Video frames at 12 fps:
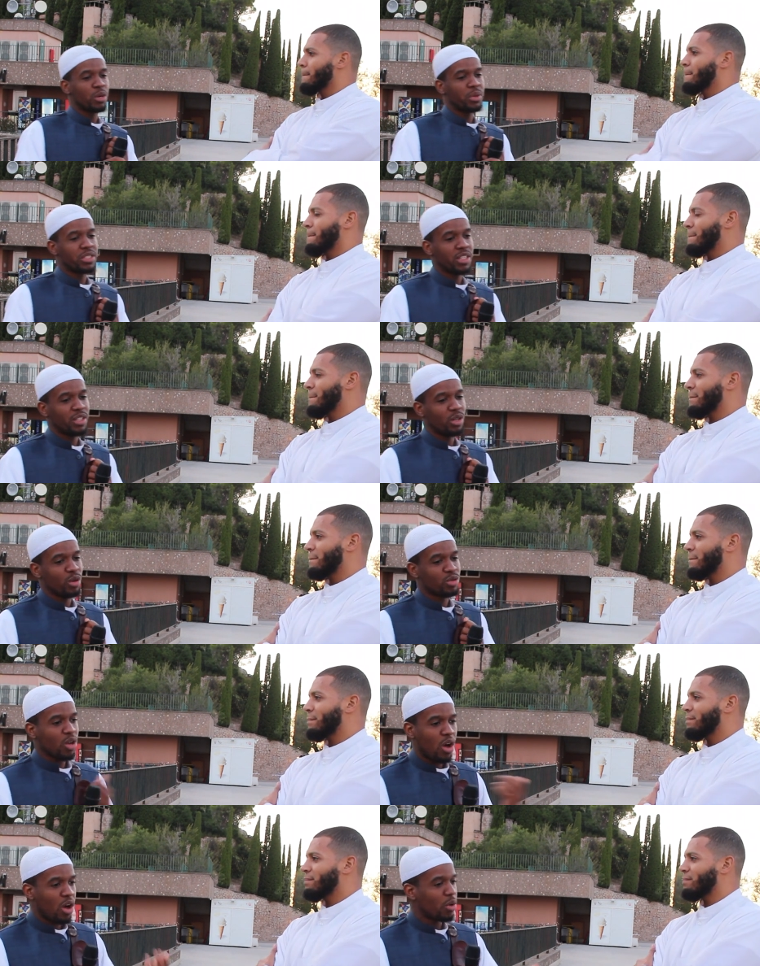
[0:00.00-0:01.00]
Speaker 1: we used to, you know,
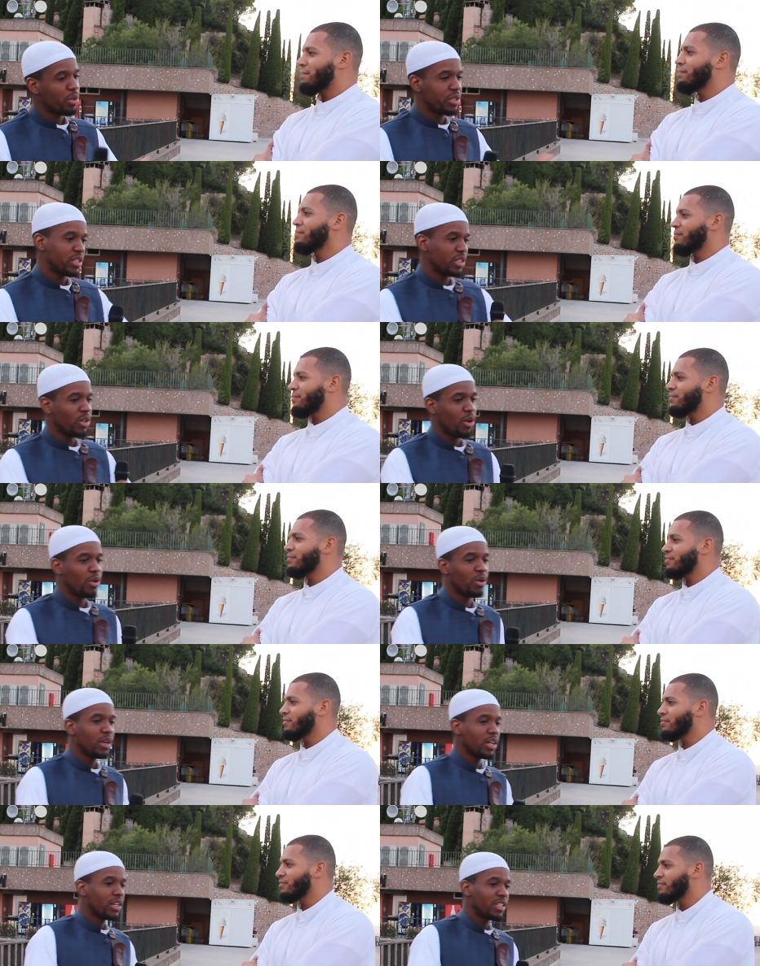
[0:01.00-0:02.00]
talk. We used to, you
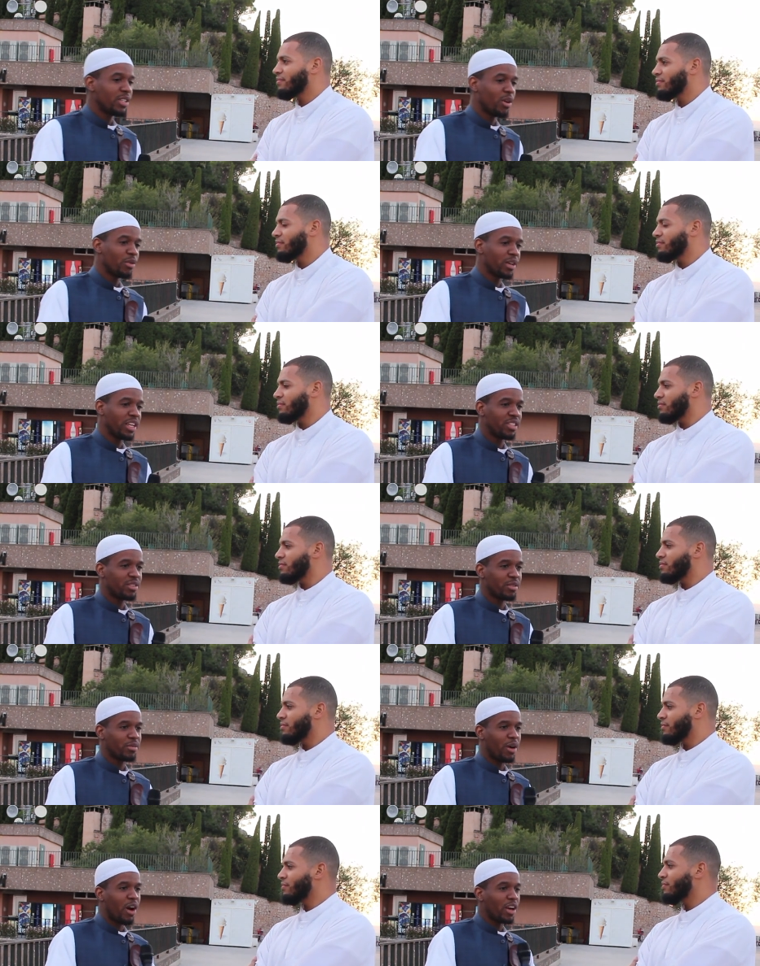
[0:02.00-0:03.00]
know, you know, get
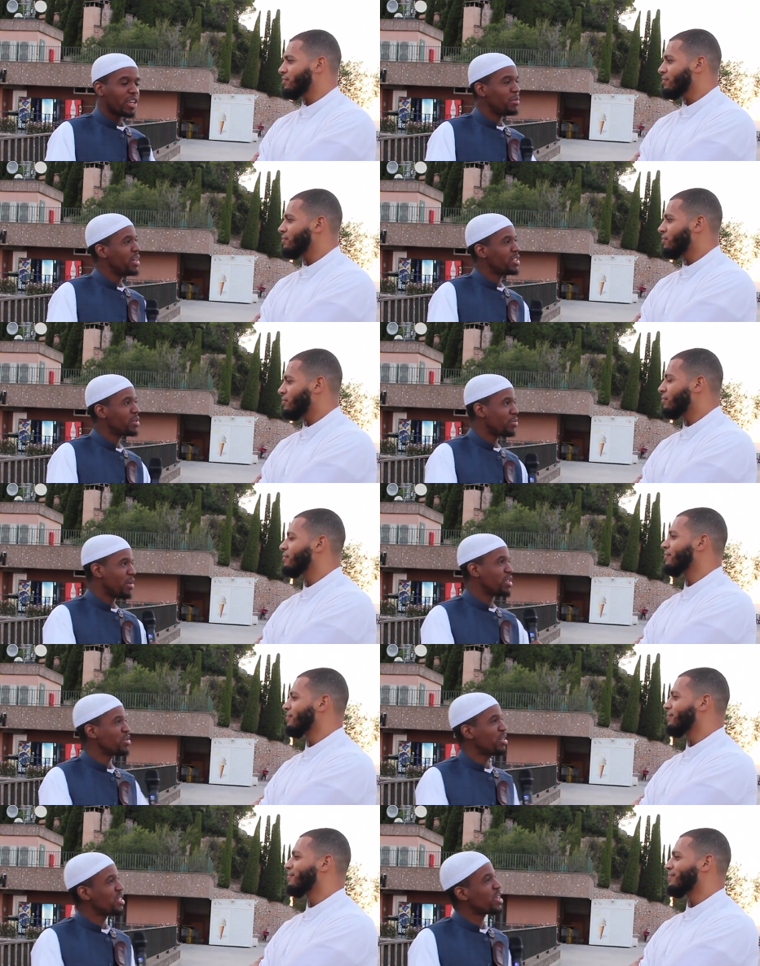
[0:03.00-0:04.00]
into arguments or
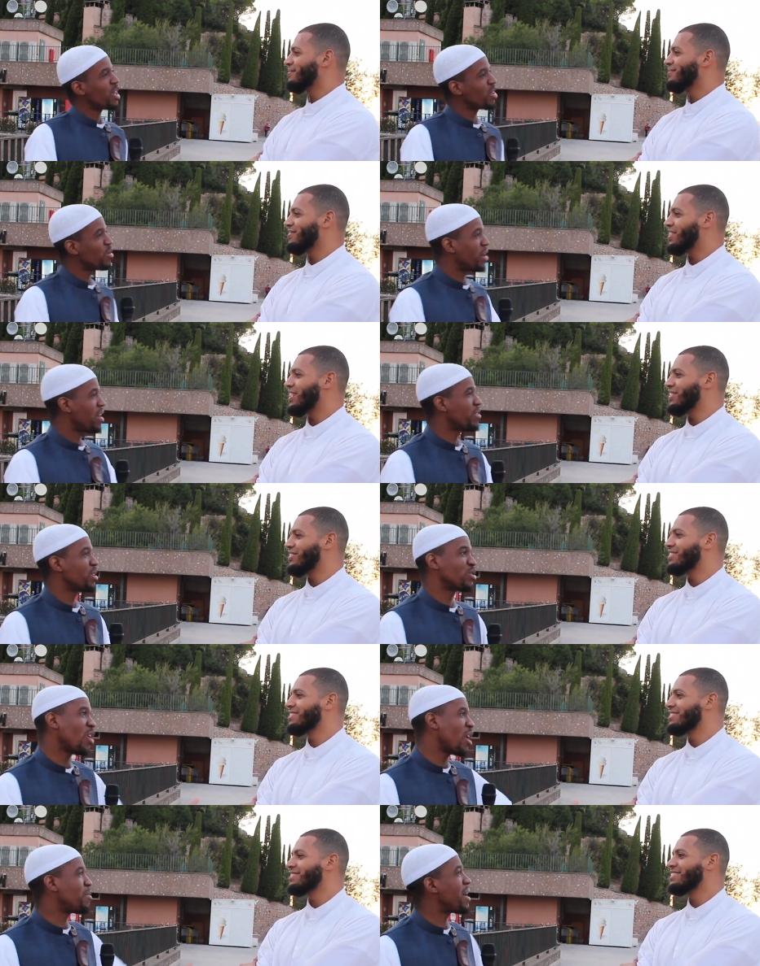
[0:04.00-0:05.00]
bust on each other or whatever, or
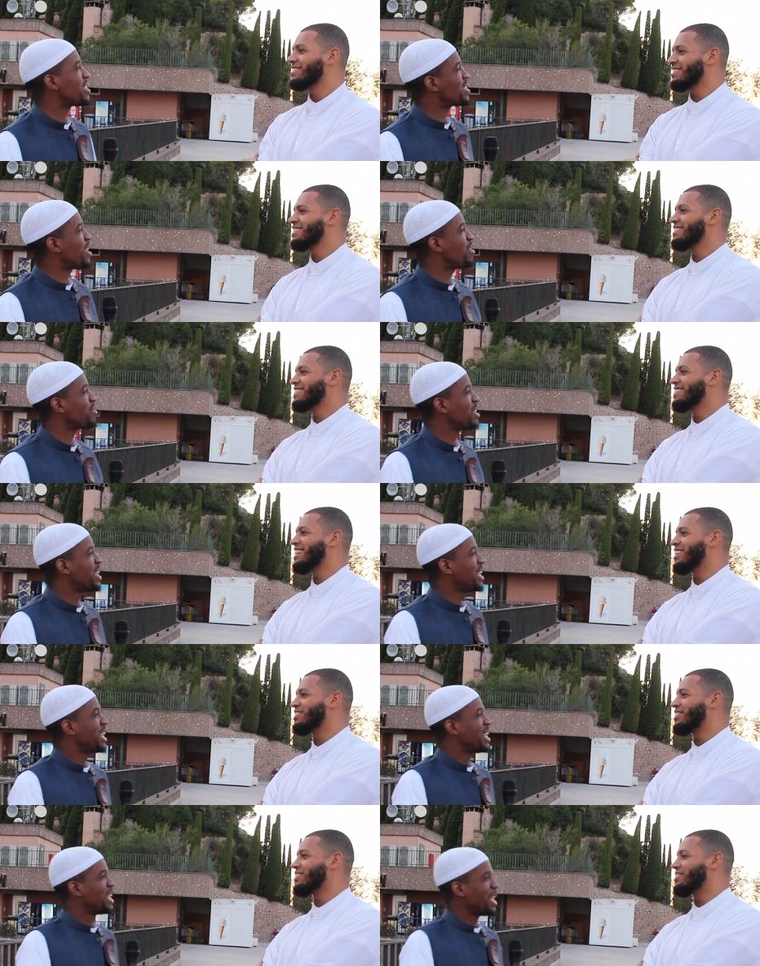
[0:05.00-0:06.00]
talk about stuff. No,
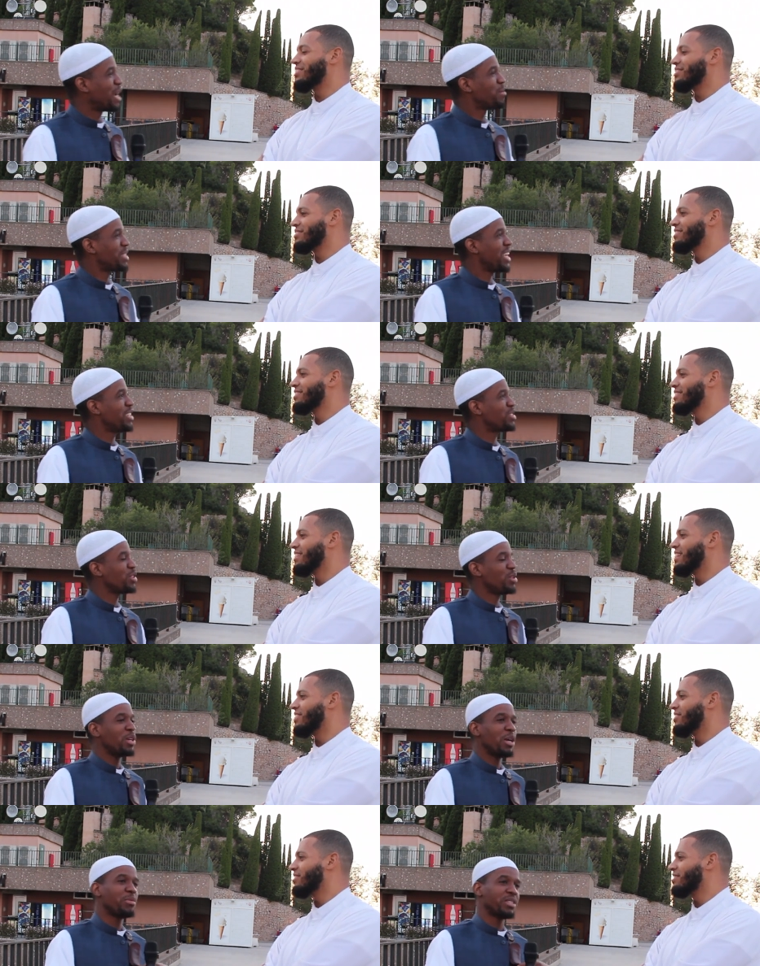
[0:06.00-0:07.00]
no. You know what I'm saying to
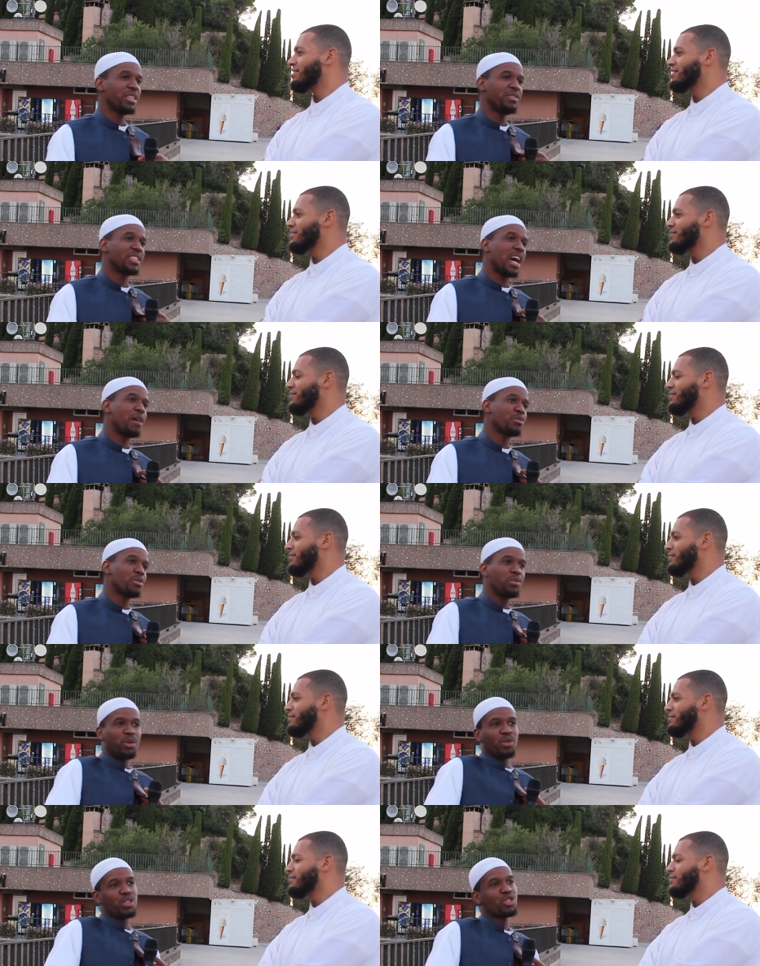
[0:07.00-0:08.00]
no. you? It was even times
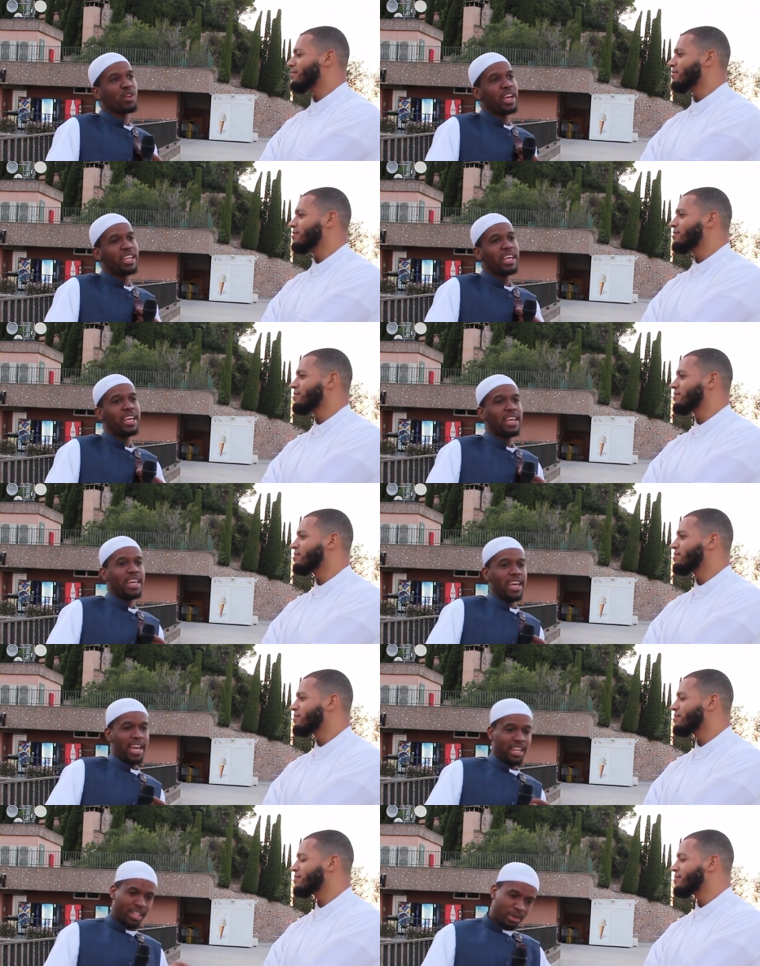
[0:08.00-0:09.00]
we'd be on a train,
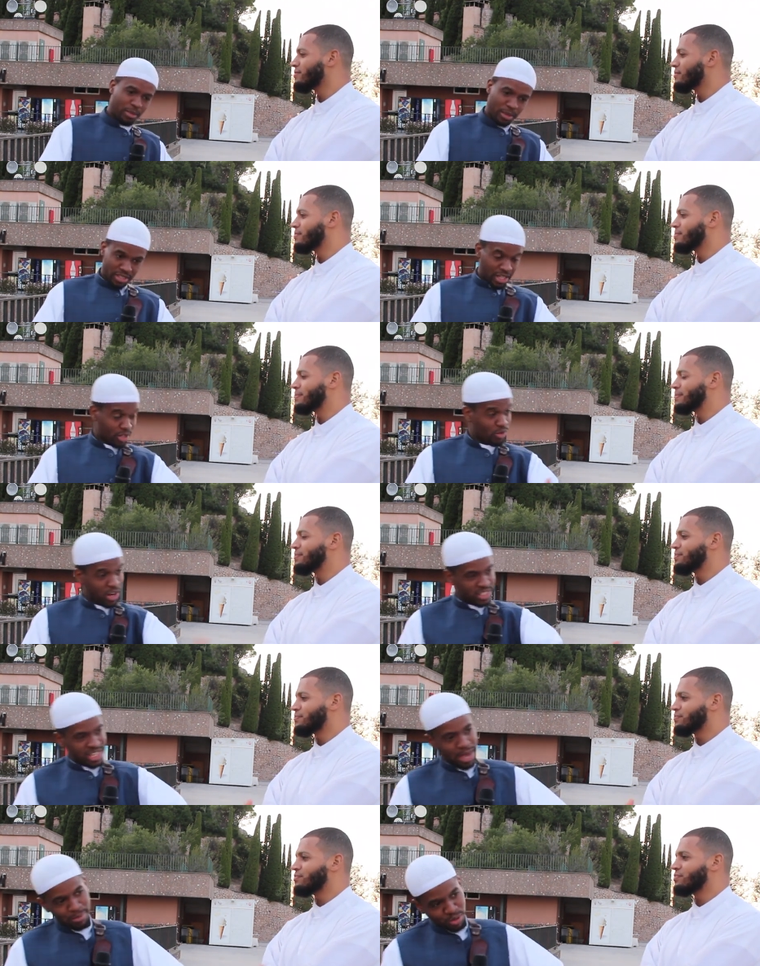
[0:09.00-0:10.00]
and it could, something
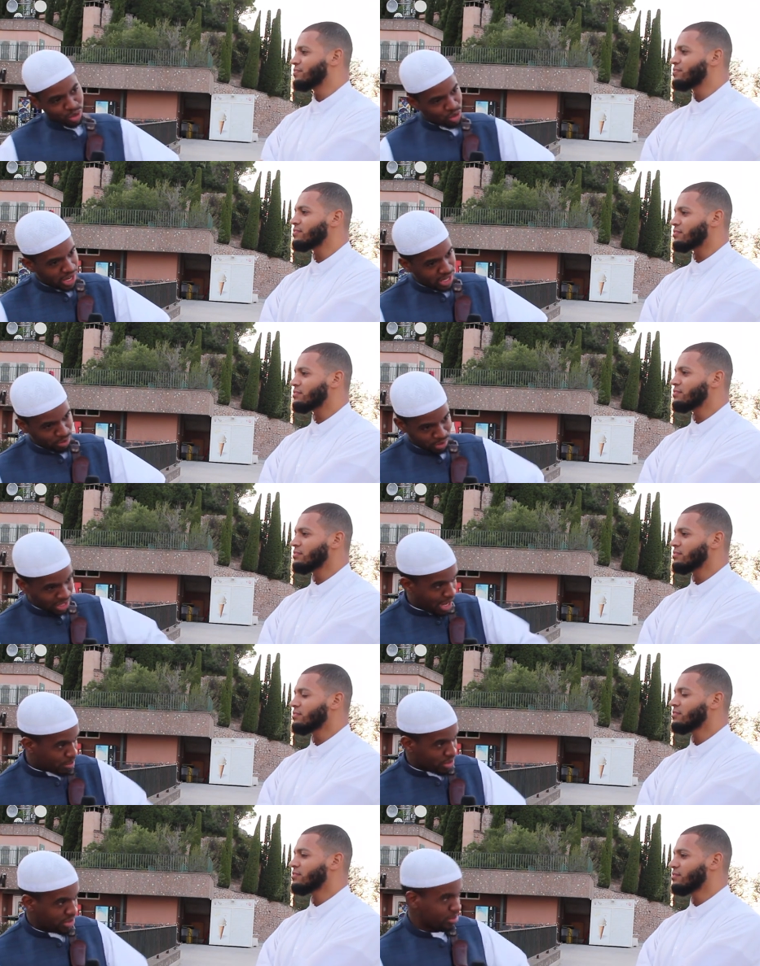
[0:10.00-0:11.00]
crazy happened on the train with
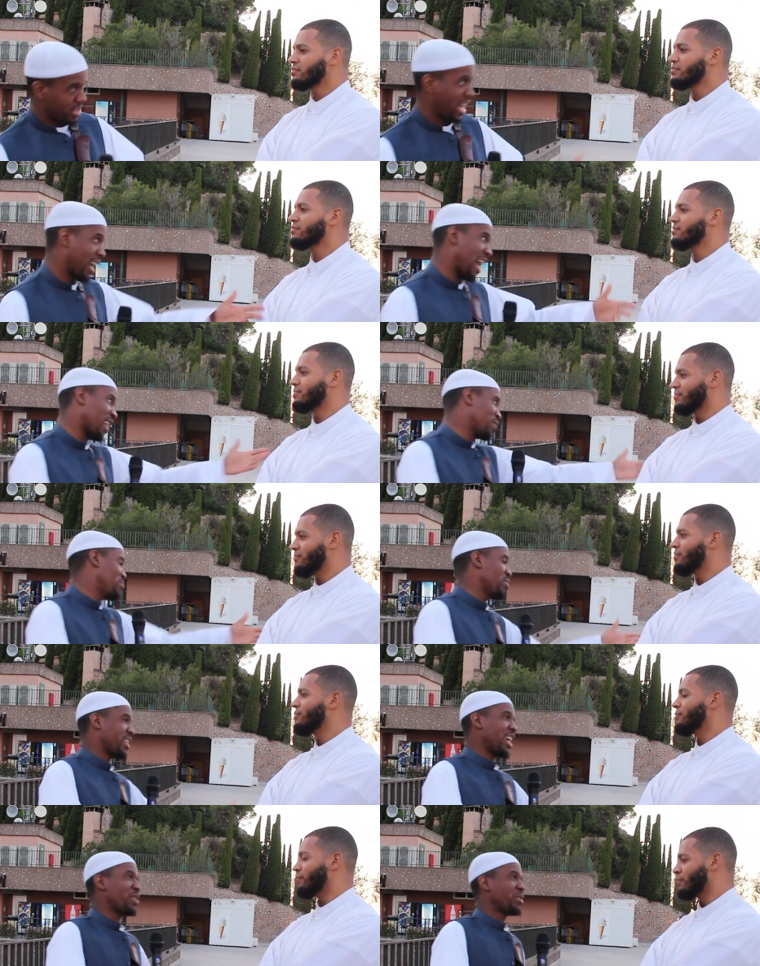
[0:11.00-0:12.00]
non-Muslims, and I, I
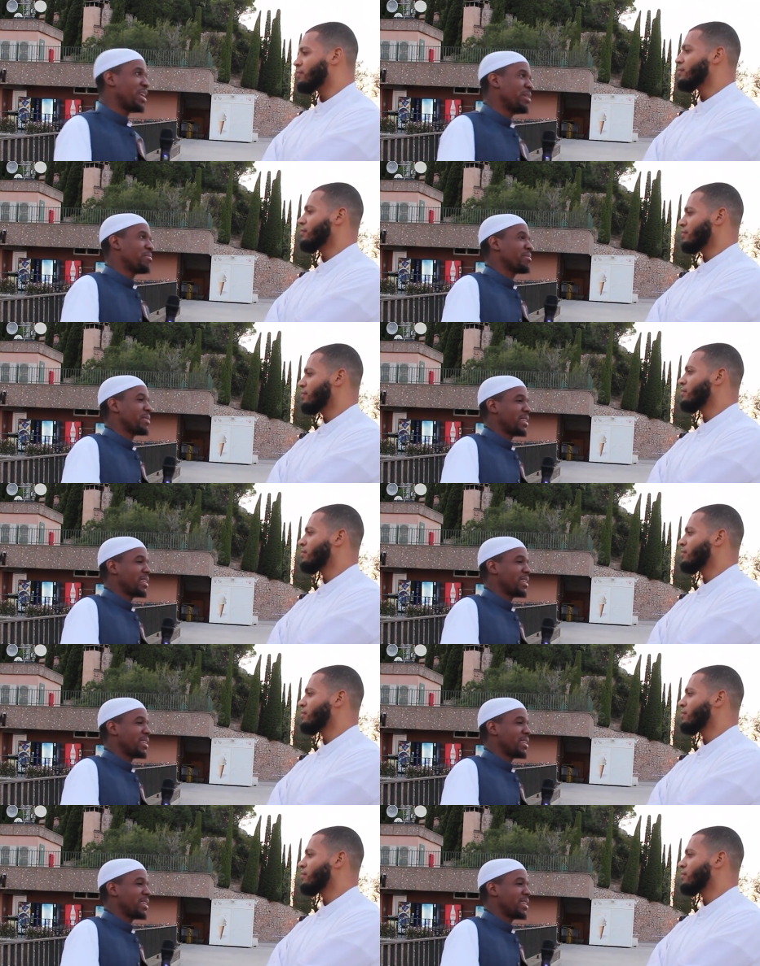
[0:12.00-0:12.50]
communicated with him,